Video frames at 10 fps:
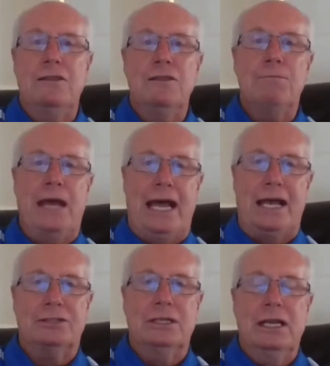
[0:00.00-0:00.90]
in the
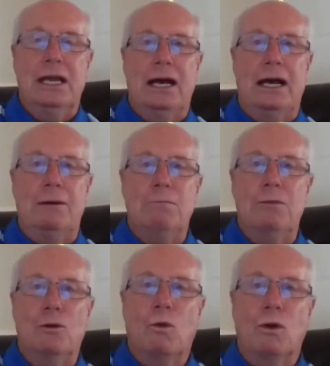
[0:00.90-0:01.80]
past.
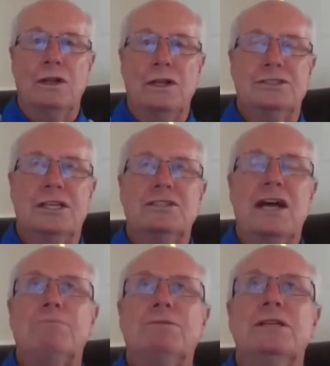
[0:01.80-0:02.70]
The world has
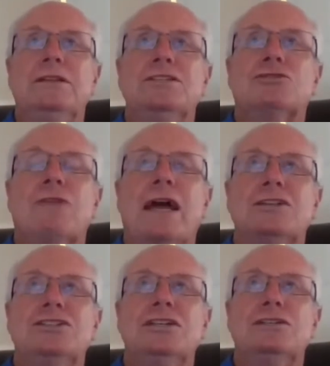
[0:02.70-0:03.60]
adopted these
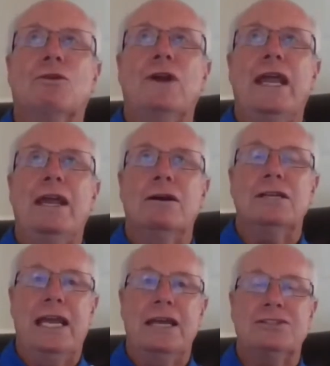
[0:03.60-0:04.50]
strategies for
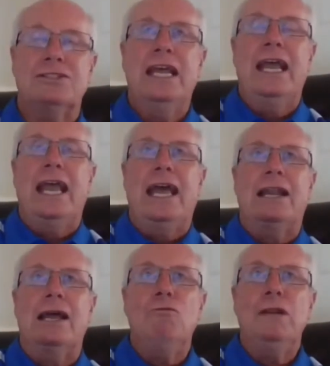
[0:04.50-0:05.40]
ARDS,
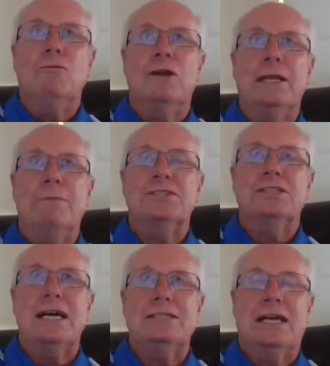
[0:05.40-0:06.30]
and I really want to
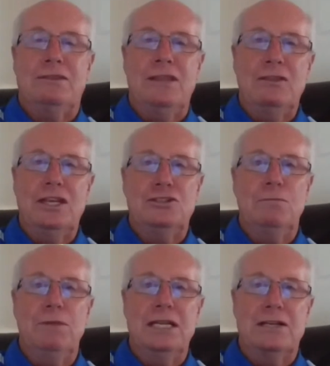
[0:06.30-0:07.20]
emphasize, I think they
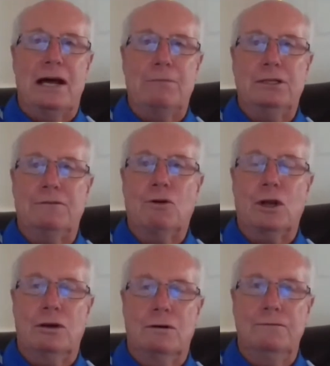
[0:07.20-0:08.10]
should be adopted
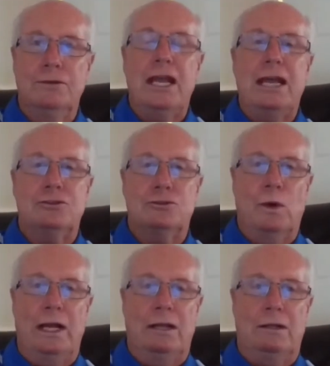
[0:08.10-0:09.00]
for COVID as
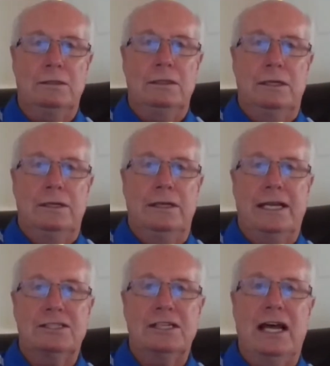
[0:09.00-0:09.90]
well.
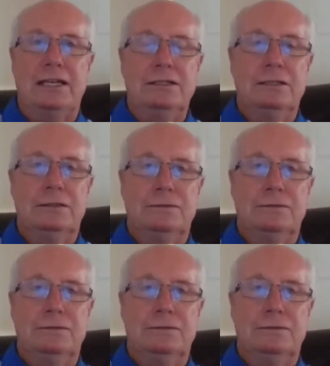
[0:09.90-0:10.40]
Next slide.